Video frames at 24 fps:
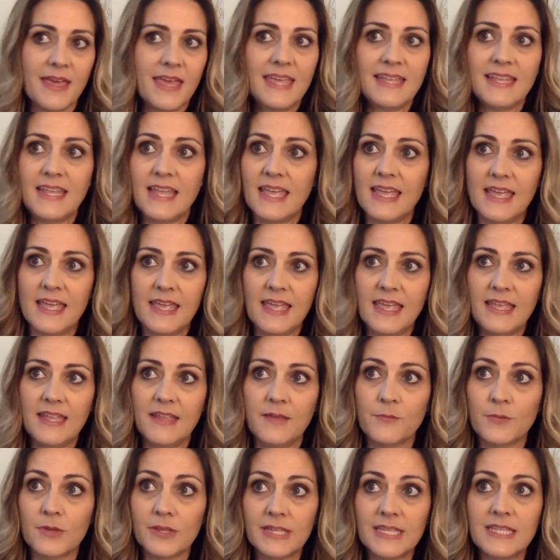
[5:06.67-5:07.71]
It
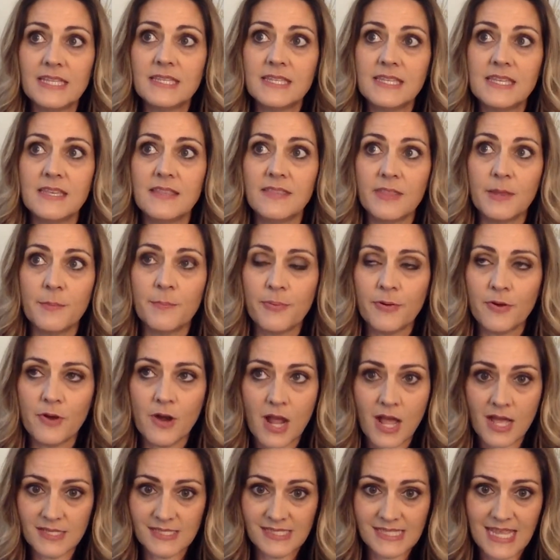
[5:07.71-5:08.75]
really the
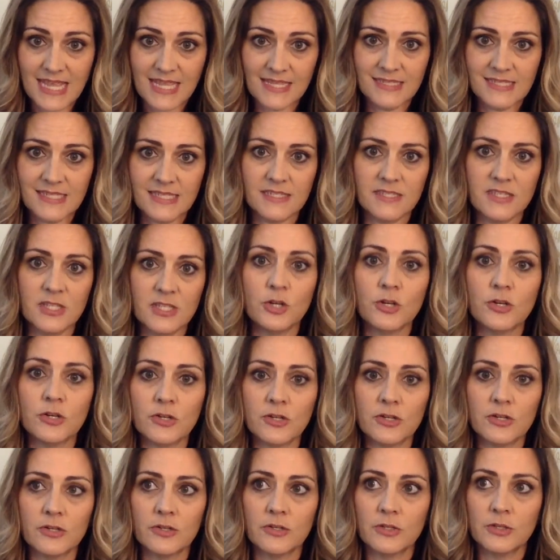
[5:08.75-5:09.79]
process is
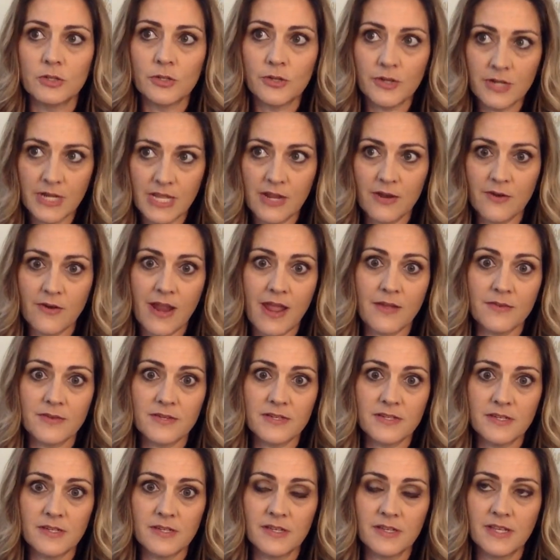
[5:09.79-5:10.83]
your learning
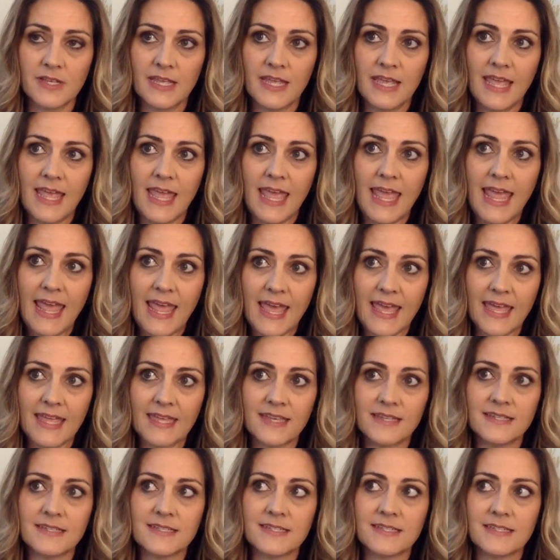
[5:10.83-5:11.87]
ground.
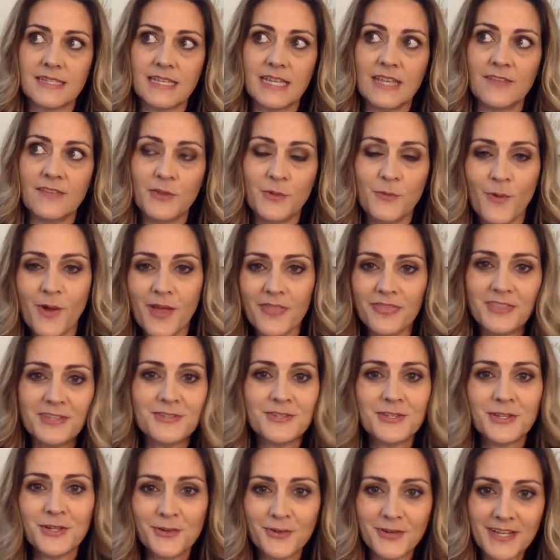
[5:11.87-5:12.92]
And if you want the
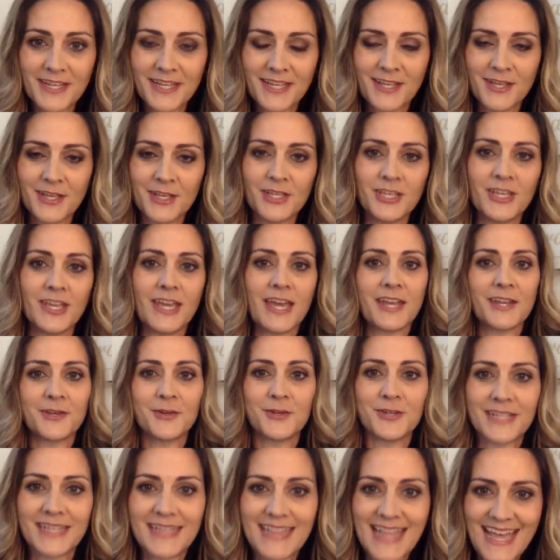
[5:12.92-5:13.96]
degree, you gotta
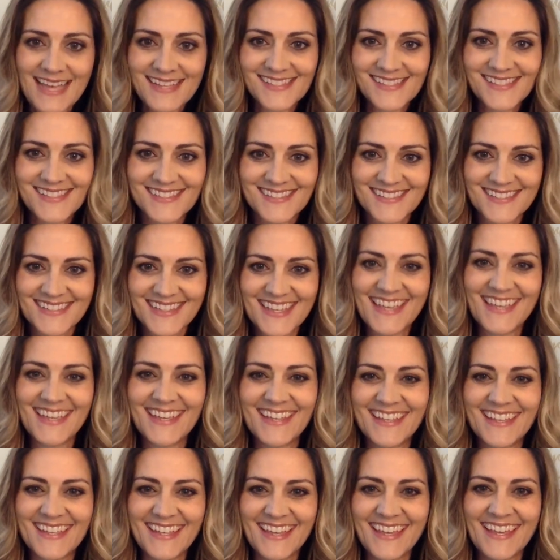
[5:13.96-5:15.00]
go to class.
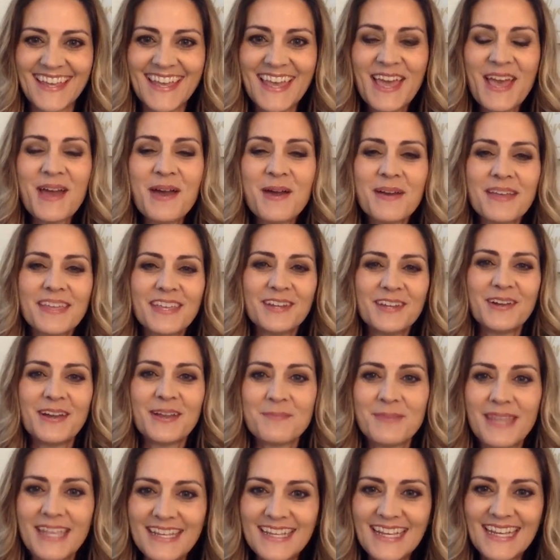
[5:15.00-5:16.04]
You know what
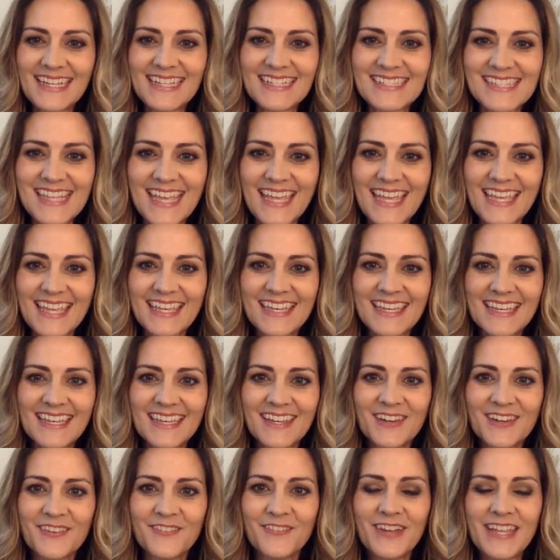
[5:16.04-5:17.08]
I mean? And it's like,
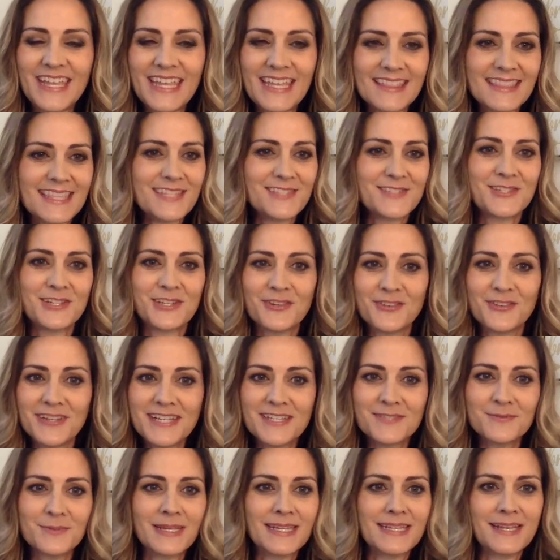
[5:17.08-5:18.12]
we get these
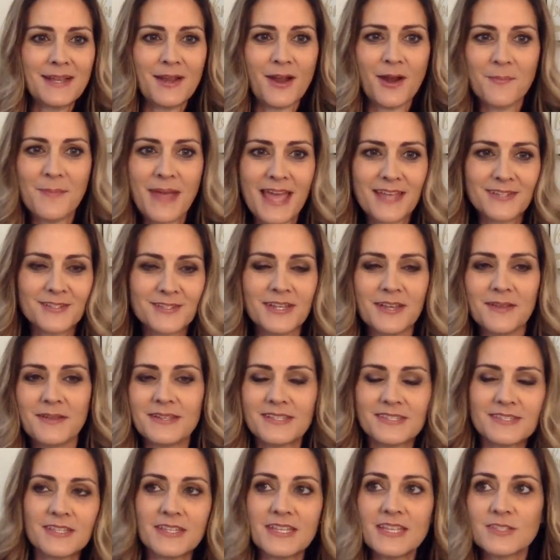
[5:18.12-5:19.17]
degrees, we get our master
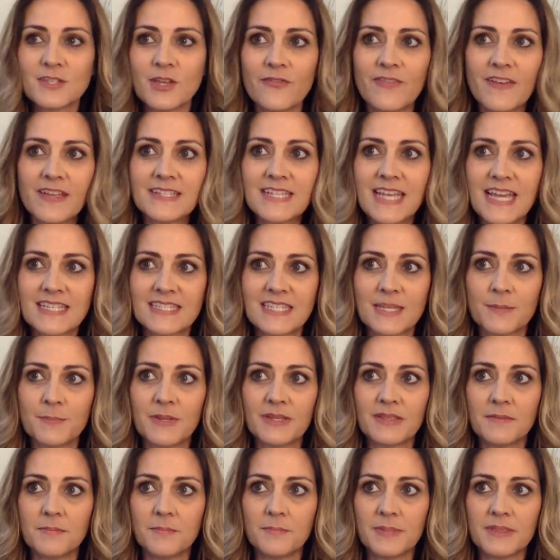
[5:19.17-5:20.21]
and it's so fantastic,
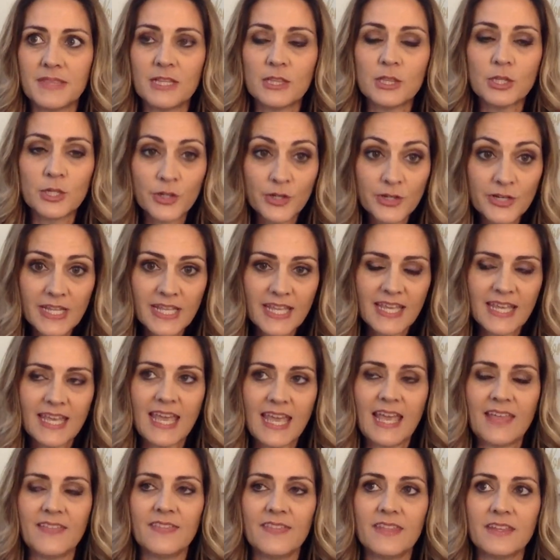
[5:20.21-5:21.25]
but the learning
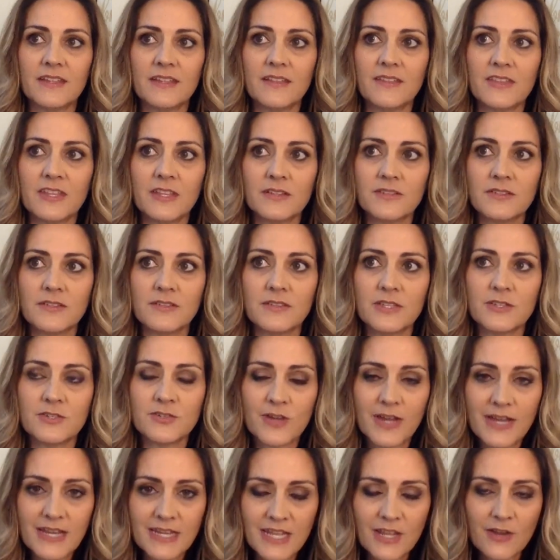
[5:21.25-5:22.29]
and the
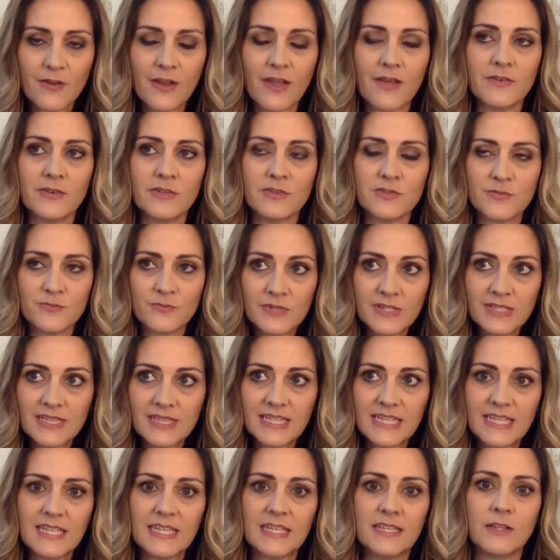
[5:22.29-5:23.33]
training ground is
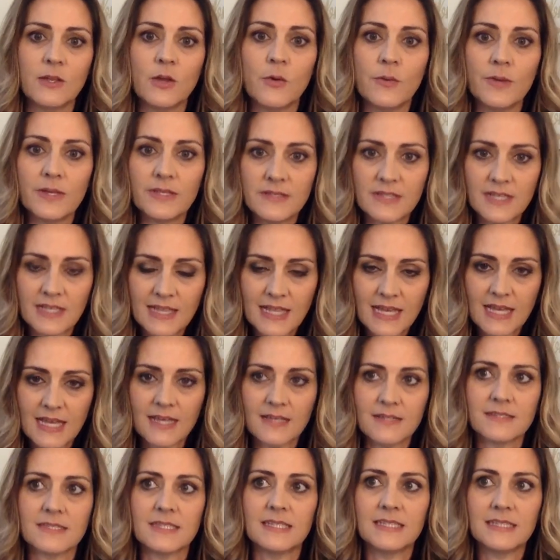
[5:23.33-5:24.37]
really in going to
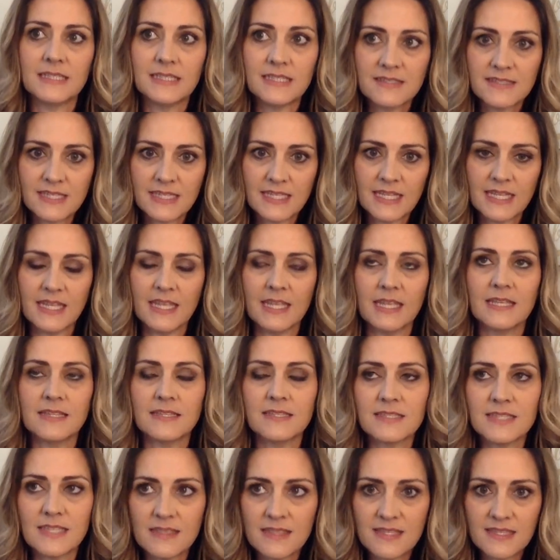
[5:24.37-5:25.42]
class and listening
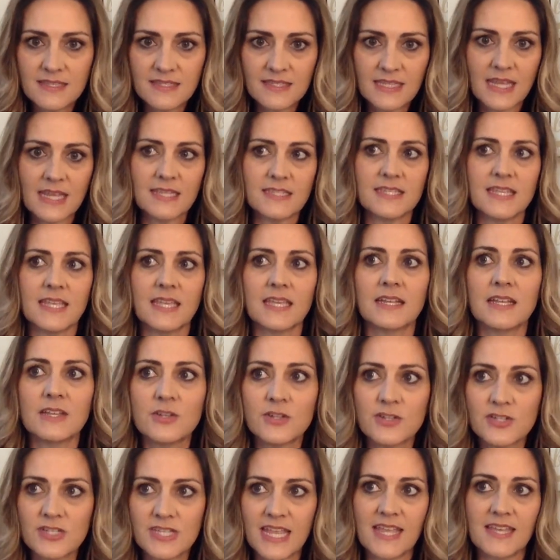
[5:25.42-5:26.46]
and synthesizing and
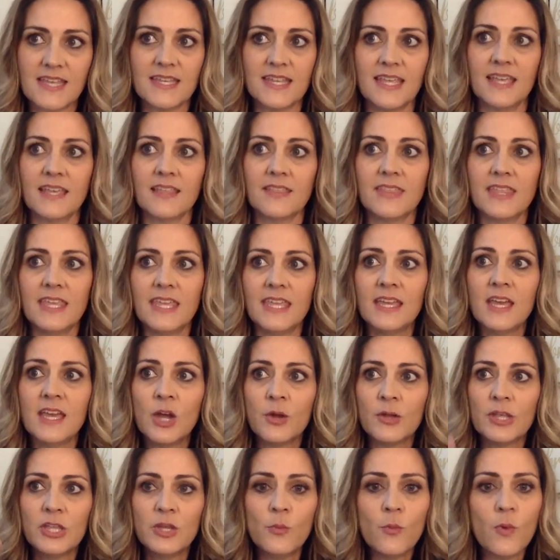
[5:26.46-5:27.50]
understanding.
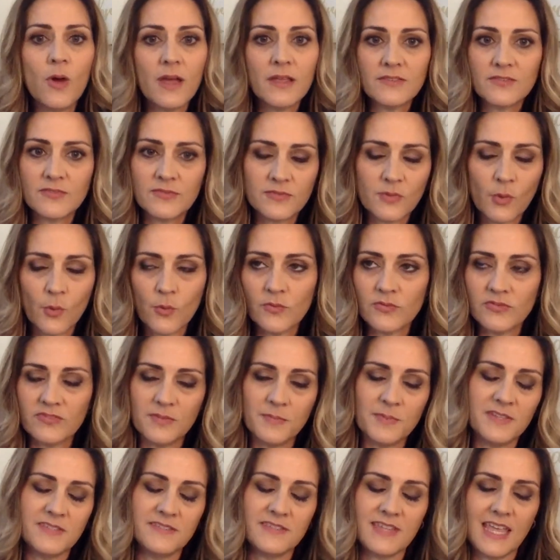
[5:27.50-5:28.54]
You want souls
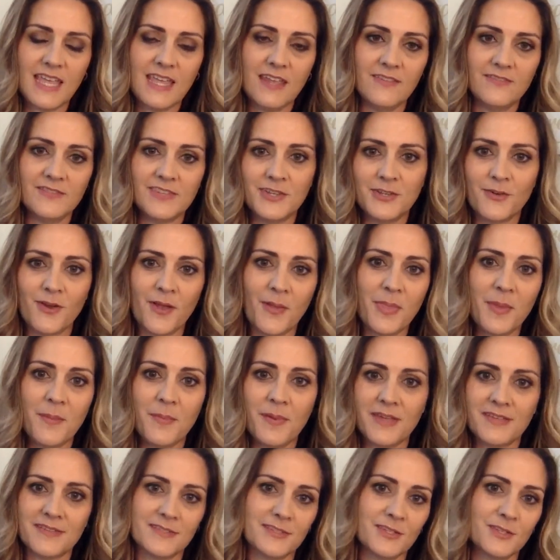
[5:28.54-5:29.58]
to be saved and you're on the
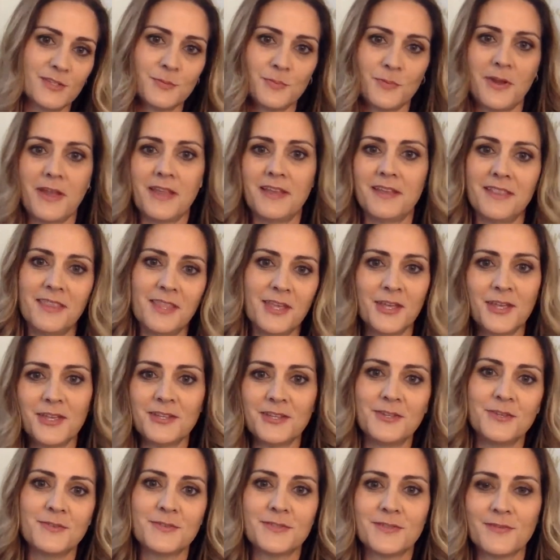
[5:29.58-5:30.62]
bus to spread the
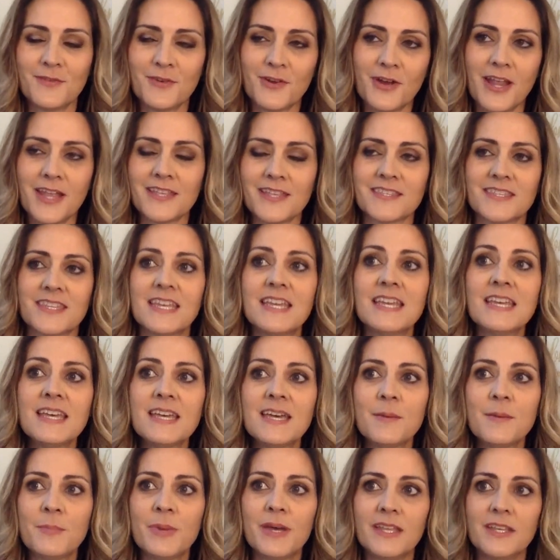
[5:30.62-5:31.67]
good news of Christ,
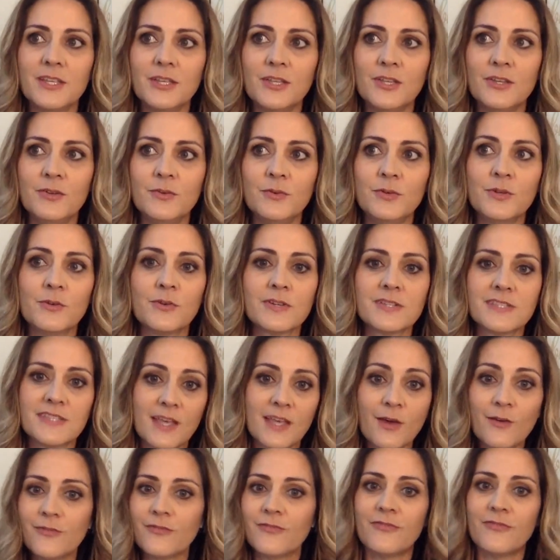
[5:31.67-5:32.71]
but you
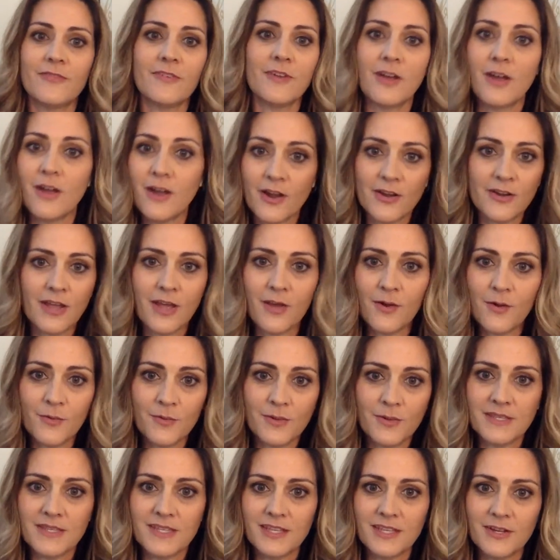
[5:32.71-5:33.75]
yourself are not
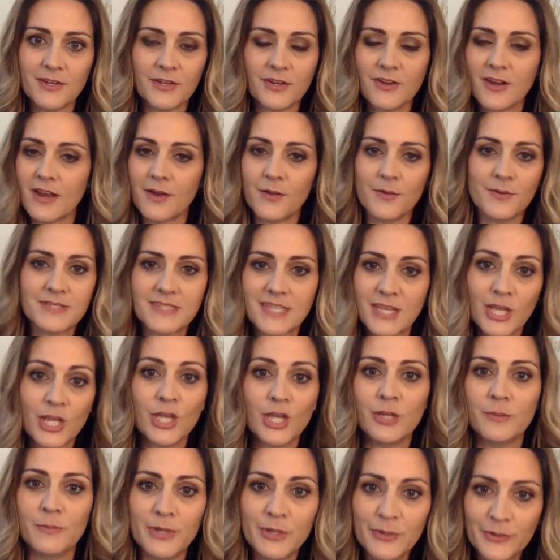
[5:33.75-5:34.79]
always, you're not always in a good